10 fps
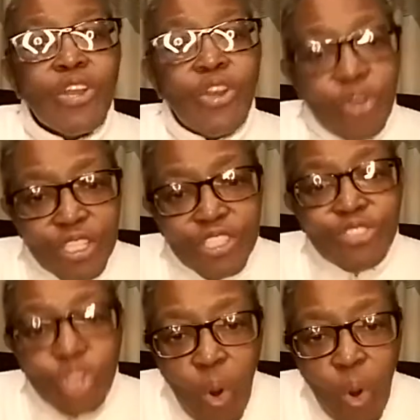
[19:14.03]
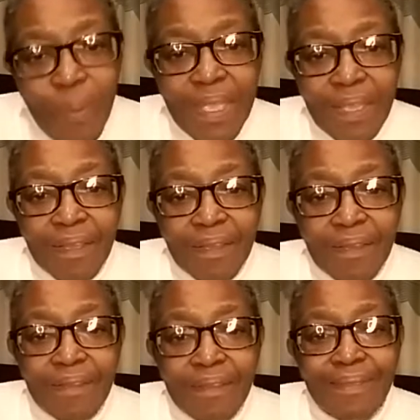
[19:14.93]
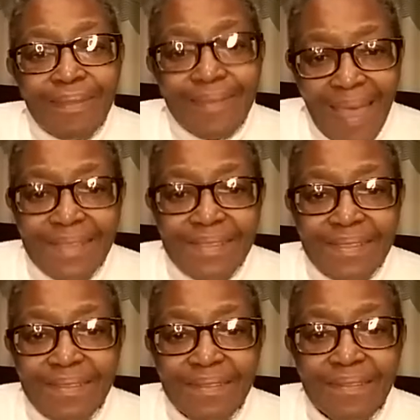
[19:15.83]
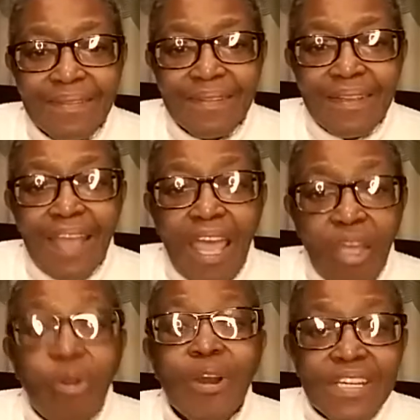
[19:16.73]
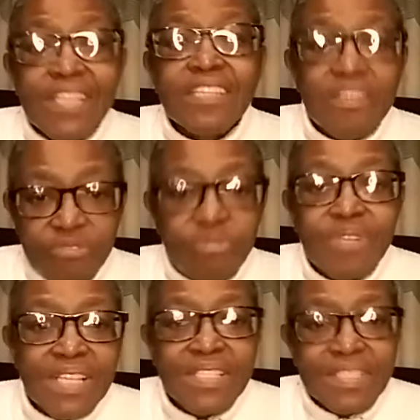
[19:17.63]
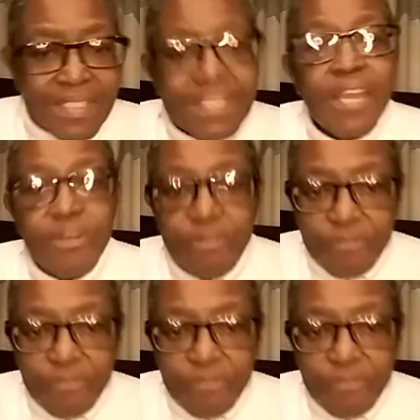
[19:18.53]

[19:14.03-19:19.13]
not knowing that I already have goodness inside